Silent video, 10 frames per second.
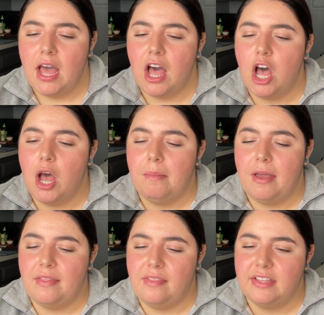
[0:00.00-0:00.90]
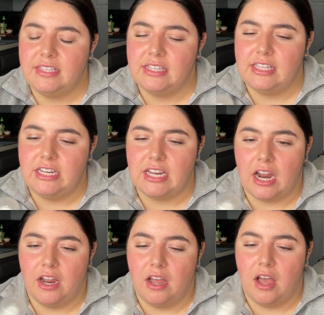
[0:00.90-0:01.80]
And then this is the
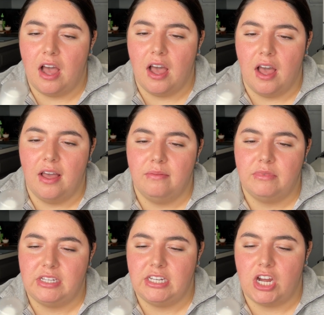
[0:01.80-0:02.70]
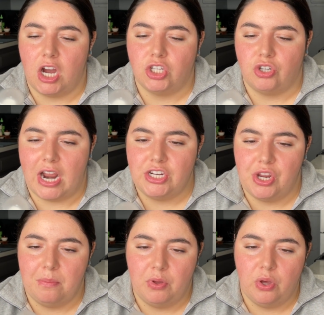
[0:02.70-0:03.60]
Detox Dry
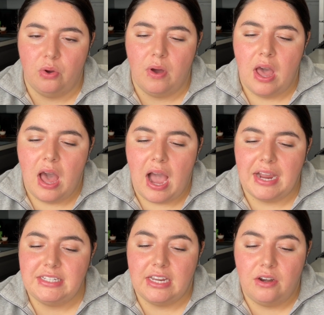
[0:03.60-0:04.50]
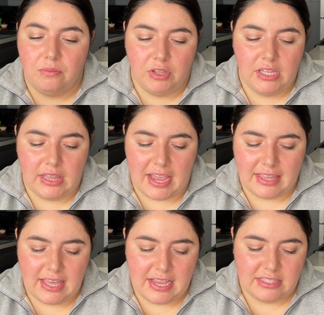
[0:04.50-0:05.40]
Shampoo. I did really like
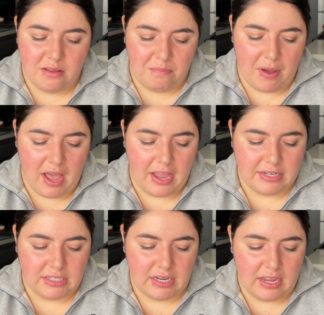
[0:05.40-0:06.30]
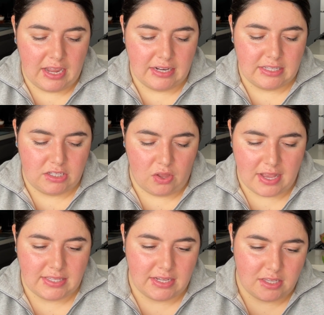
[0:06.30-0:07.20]
this, but it still
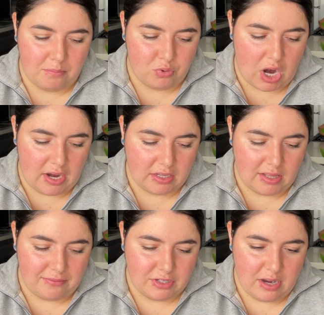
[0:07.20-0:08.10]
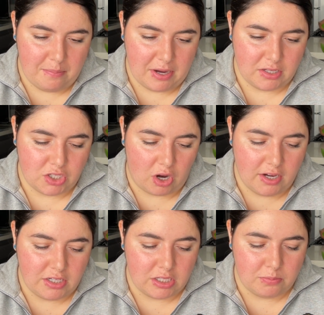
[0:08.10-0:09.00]
has like some product left in it, but it
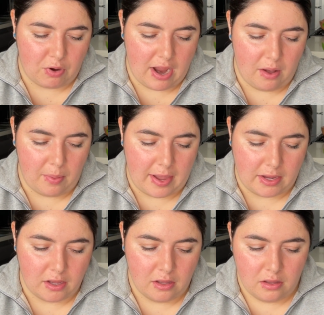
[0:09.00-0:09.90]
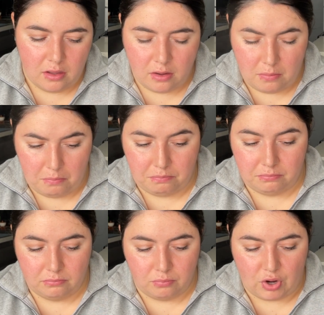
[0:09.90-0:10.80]
started to spray out like
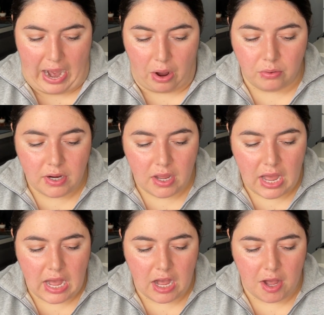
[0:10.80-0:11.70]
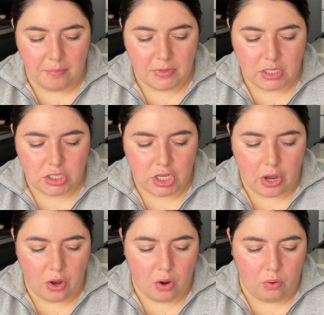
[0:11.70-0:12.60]
brown.
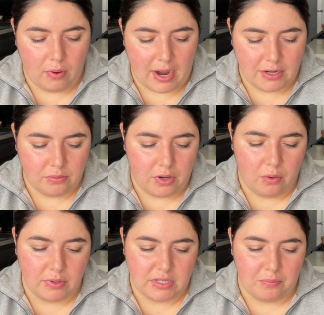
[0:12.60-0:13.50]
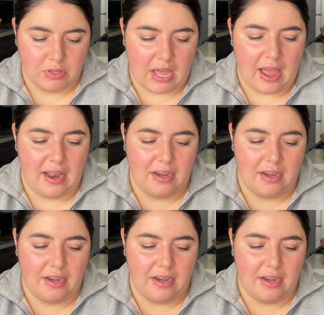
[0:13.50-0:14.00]
So I don't know what's up with that.